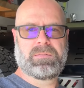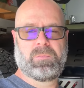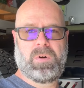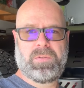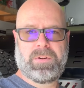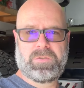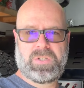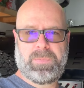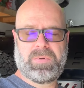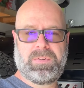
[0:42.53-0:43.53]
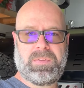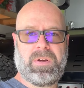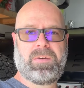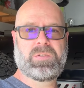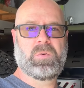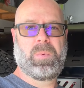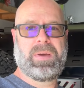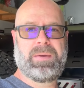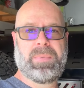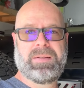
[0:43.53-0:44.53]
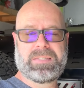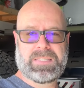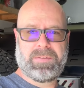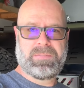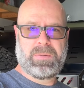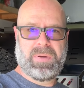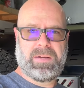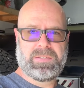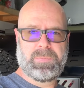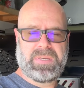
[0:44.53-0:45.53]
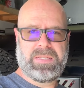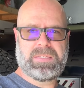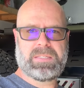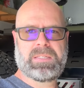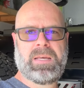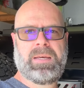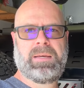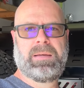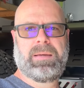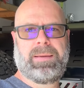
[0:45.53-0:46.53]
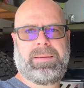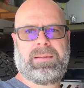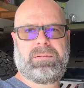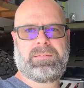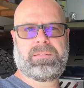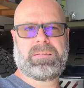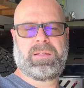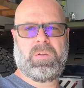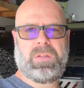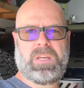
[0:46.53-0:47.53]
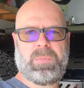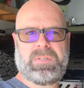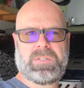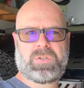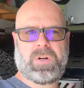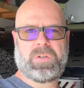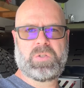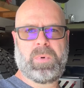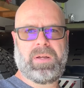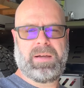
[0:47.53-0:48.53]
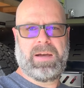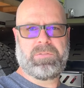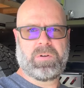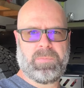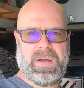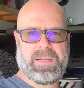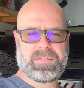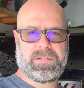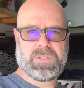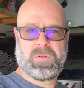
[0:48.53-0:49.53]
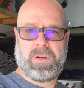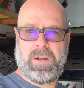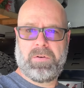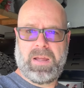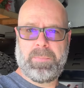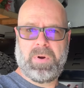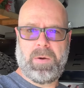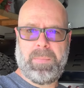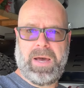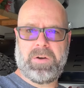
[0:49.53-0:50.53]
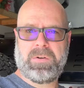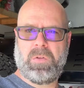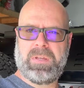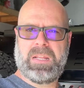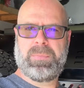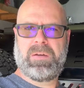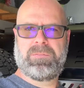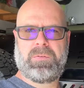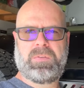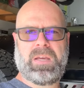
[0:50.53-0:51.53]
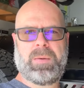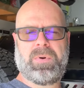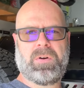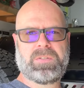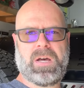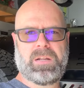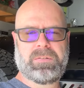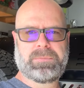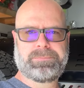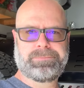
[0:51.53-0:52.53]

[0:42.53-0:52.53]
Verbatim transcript: While they are cheaper, they also weigh about 70 pounds apiece, and they only can be discharged about half their capacity. So in a 100 amp hour battery, you only get about 50 amp hours out of it.